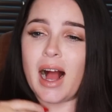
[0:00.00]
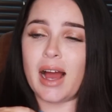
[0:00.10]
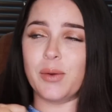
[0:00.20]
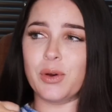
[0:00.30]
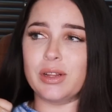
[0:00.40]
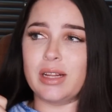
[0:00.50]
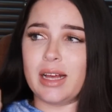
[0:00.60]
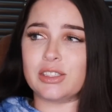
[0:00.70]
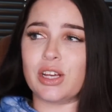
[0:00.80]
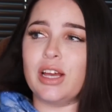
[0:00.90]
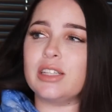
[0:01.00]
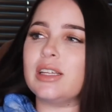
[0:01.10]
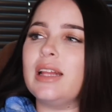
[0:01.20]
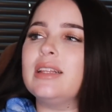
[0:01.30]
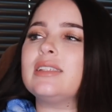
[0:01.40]
I will.
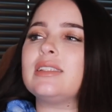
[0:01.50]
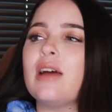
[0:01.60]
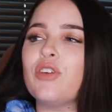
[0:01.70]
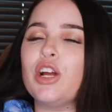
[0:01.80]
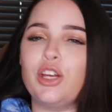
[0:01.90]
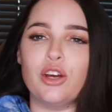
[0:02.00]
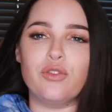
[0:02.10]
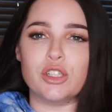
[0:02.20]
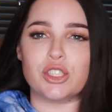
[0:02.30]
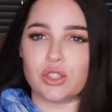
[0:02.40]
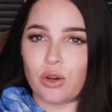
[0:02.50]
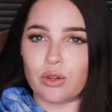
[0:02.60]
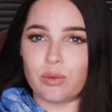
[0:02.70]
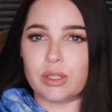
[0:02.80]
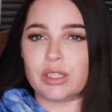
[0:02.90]
It's never a good
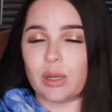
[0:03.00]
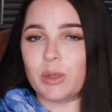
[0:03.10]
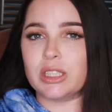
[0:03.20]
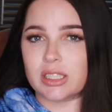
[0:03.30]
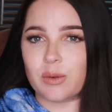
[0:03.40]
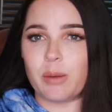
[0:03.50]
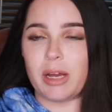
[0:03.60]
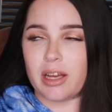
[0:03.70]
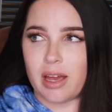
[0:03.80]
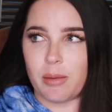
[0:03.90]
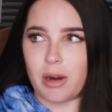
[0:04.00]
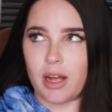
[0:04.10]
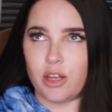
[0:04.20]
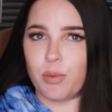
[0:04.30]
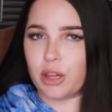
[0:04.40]
result when someone doesn't want to be on camera
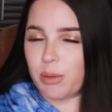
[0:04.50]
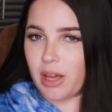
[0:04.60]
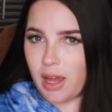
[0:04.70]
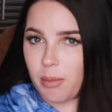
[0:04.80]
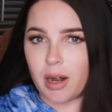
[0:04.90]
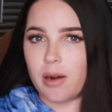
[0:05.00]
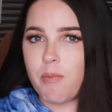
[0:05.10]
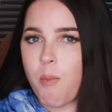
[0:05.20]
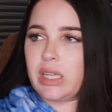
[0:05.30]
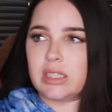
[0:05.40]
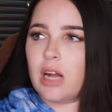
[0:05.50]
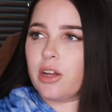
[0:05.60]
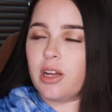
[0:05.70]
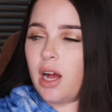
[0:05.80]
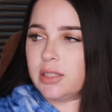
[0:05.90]
and you put them on camera. It's not
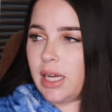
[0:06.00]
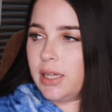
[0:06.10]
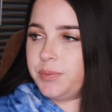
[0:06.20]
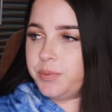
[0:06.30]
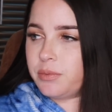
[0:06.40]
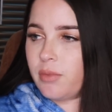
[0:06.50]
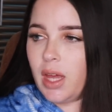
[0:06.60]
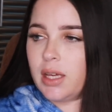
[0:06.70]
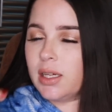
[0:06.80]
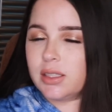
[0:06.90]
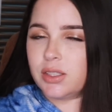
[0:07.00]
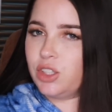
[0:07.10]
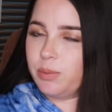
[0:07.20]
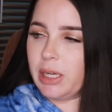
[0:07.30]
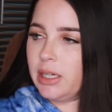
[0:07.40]
good content. Like, it's
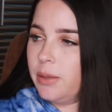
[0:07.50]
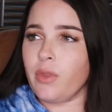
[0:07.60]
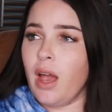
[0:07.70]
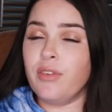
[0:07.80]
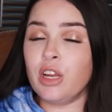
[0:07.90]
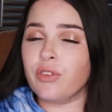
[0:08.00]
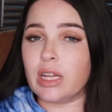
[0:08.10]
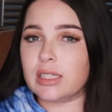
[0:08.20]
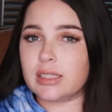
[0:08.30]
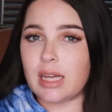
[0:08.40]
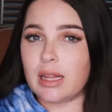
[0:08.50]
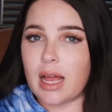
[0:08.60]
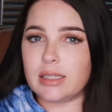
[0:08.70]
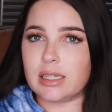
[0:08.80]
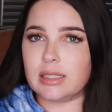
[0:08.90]
stupid. Having a real estate
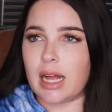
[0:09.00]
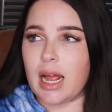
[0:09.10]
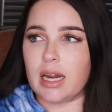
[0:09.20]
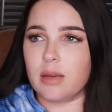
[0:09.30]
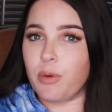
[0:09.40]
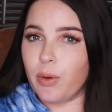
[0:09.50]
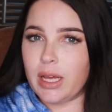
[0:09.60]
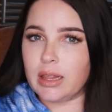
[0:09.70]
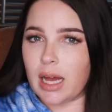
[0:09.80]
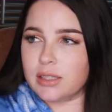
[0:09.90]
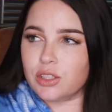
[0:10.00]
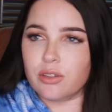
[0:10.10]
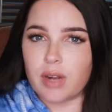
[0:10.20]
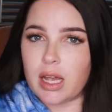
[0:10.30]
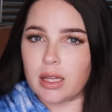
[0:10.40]
license at any point, that's
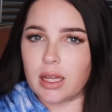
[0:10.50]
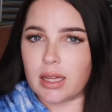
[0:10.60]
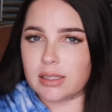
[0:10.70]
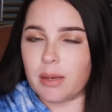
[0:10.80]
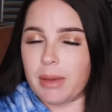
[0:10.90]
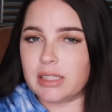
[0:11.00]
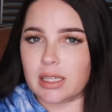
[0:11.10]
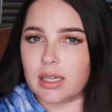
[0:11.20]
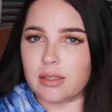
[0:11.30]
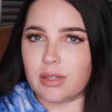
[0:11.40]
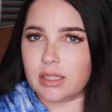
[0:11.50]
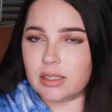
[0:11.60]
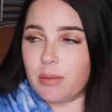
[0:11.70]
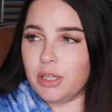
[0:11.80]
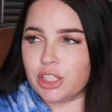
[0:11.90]
great. Like, that's amazing. That's
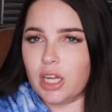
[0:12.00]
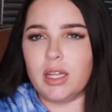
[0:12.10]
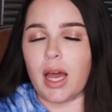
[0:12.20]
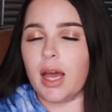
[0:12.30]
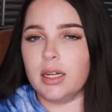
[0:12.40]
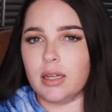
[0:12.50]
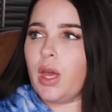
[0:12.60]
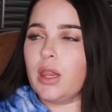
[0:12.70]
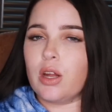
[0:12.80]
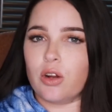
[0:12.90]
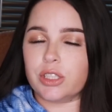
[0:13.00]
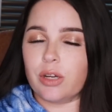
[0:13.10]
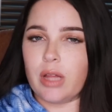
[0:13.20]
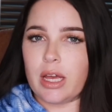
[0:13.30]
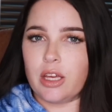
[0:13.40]
something you should get. And then
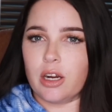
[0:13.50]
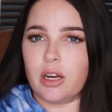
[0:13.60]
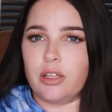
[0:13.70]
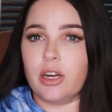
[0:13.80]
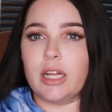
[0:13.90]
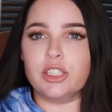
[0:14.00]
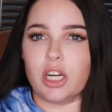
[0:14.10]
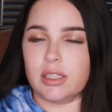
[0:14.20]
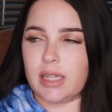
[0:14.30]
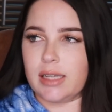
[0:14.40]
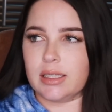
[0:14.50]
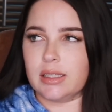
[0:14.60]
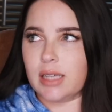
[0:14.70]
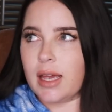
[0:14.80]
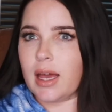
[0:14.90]
also, like, your insurance
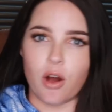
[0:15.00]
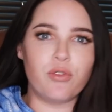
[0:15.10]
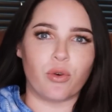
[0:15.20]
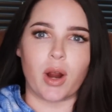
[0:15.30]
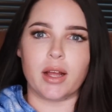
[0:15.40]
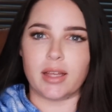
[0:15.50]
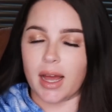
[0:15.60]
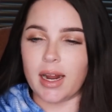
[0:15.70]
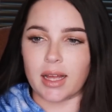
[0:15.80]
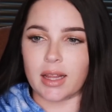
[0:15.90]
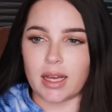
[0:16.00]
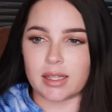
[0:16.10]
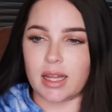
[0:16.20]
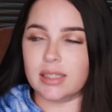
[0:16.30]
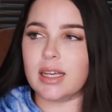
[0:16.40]
license, like, go for it, get it. Like,
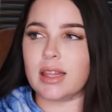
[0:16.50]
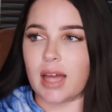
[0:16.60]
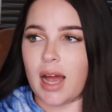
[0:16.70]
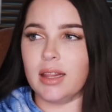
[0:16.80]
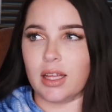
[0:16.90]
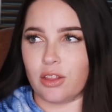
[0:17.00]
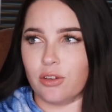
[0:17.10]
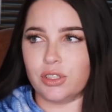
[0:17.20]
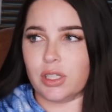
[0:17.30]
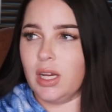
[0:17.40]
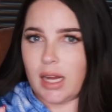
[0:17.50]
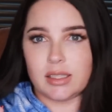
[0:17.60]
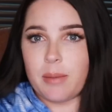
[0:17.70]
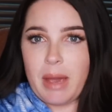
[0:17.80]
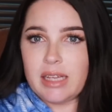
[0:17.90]
things like that, like, those, that's
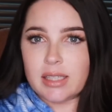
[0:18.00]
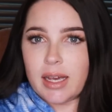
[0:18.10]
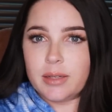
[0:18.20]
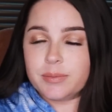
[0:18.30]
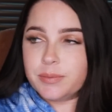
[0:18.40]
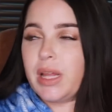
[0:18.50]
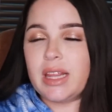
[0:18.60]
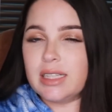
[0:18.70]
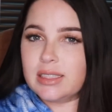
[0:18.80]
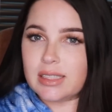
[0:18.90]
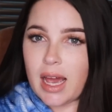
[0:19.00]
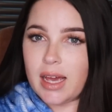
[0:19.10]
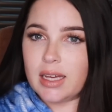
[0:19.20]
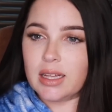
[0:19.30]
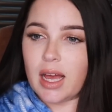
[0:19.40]
amazing. But then
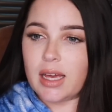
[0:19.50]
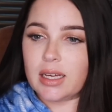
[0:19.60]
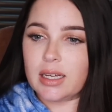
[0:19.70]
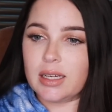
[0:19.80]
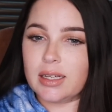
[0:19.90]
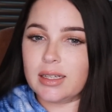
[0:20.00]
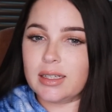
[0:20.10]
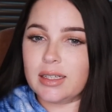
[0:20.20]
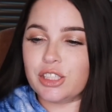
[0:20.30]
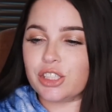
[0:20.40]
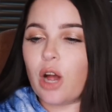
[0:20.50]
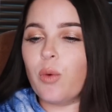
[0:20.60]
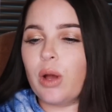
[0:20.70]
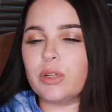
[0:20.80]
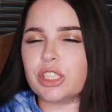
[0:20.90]
saying, like, It's
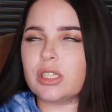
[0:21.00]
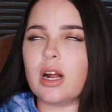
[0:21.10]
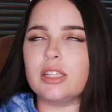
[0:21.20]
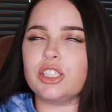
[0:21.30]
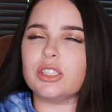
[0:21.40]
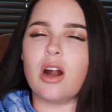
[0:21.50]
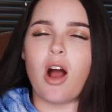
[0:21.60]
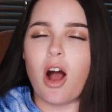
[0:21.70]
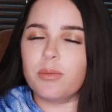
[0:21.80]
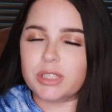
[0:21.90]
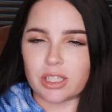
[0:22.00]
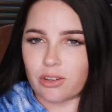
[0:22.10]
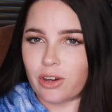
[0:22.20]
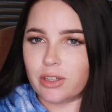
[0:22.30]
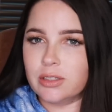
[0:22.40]
just an
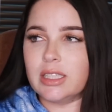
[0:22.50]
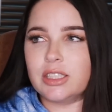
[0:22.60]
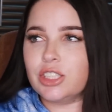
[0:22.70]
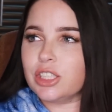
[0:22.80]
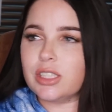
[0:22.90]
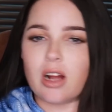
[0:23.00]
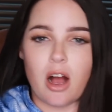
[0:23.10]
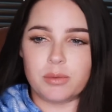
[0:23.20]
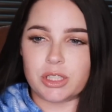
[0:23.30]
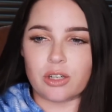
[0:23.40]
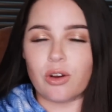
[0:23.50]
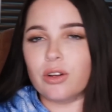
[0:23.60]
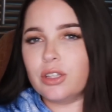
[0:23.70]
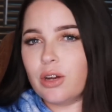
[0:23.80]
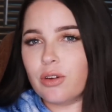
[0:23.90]
obstacle. This is just an obstacle.
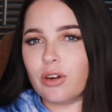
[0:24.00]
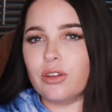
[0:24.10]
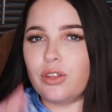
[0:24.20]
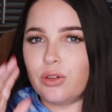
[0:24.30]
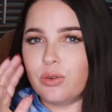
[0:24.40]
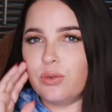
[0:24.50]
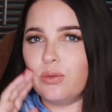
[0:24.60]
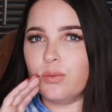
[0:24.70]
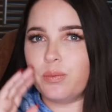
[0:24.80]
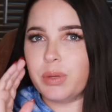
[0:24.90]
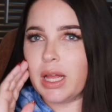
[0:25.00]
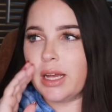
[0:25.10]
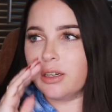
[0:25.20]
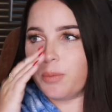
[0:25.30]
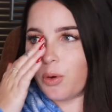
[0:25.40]
No, girl, you
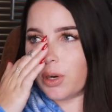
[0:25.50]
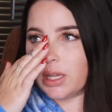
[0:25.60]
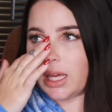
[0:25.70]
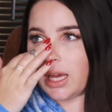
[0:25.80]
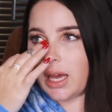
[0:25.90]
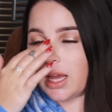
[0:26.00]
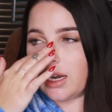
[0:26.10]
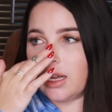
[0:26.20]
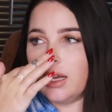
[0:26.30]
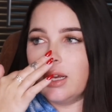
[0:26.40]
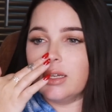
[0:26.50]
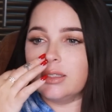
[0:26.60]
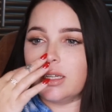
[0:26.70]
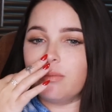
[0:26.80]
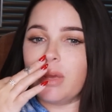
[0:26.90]
planned poorly and
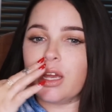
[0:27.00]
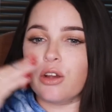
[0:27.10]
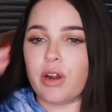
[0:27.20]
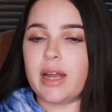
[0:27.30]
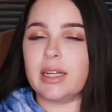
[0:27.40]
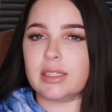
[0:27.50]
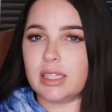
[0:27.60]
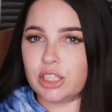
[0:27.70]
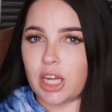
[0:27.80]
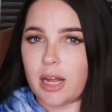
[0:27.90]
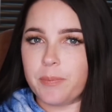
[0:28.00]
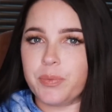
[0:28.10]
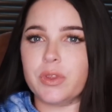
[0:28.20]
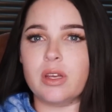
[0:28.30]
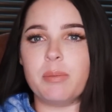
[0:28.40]
didn't make a great decision,
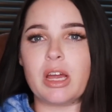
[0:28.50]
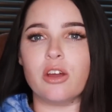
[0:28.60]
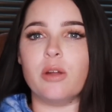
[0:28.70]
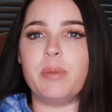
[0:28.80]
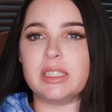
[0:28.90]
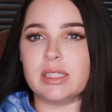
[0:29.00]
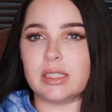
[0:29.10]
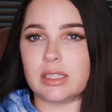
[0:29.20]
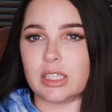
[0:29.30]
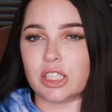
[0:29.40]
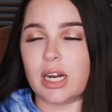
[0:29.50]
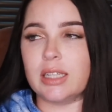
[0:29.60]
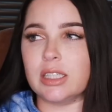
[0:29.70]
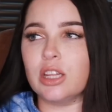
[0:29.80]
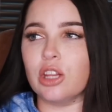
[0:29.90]
didn't make a good business decision, and
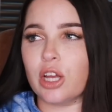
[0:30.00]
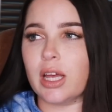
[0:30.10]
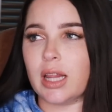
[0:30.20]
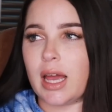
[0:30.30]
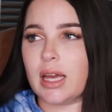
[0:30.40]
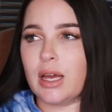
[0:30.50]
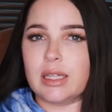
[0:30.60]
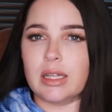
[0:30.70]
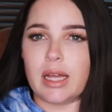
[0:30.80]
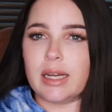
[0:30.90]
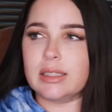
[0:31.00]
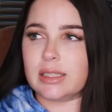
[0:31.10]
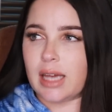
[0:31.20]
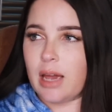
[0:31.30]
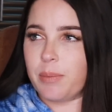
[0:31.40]
didn't look at, like, the
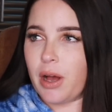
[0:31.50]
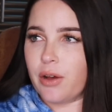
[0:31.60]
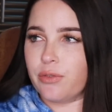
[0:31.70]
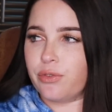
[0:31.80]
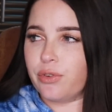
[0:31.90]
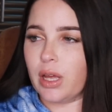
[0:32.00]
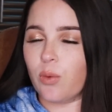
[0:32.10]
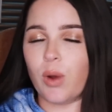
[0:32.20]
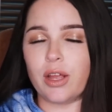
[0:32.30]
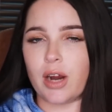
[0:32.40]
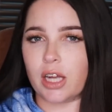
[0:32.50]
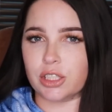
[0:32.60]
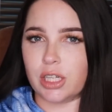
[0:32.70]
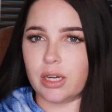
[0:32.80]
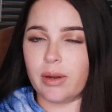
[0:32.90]
landscape of, like, what you're
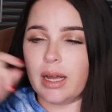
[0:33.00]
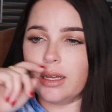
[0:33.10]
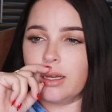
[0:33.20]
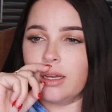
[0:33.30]
actually doing.